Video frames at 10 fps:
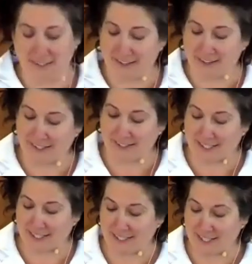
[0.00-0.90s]
things I
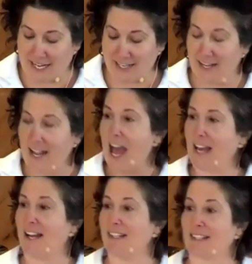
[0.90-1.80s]
didn't need, and
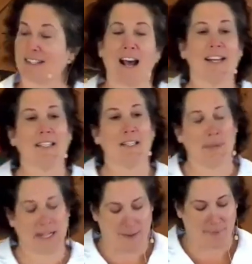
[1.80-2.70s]
I decided to
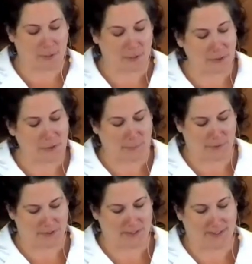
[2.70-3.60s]
become a good
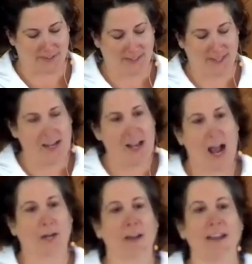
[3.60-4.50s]
person.
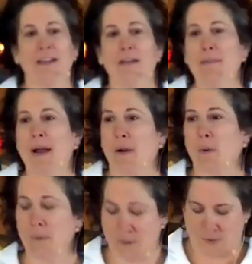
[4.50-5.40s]
I credited my
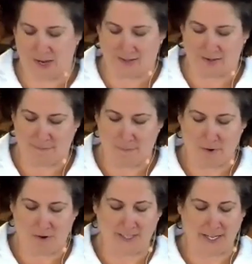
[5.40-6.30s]
own strength of
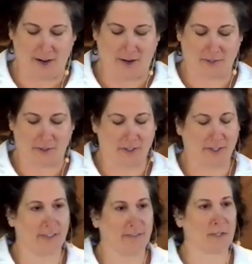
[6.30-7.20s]
moral character
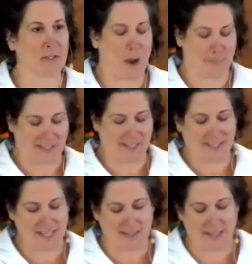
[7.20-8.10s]
for stopping
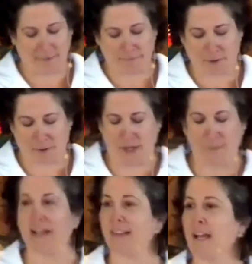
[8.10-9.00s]
stealing, for turning
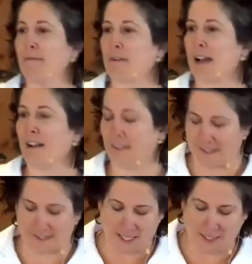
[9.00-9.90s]
my life around,
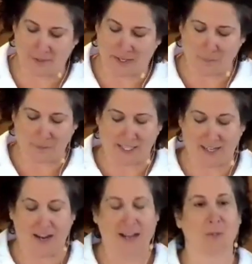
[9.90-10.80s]
successfully completing
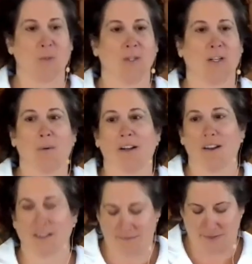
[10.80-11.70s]
high school and going
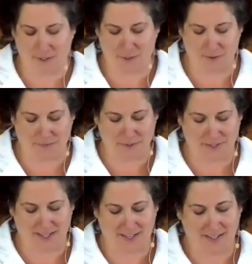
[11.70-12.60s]
on to finish
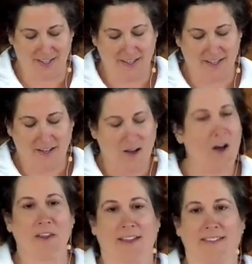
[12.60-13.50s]
university,
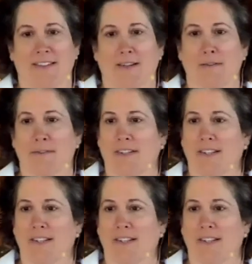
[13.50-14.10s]
all that stuff.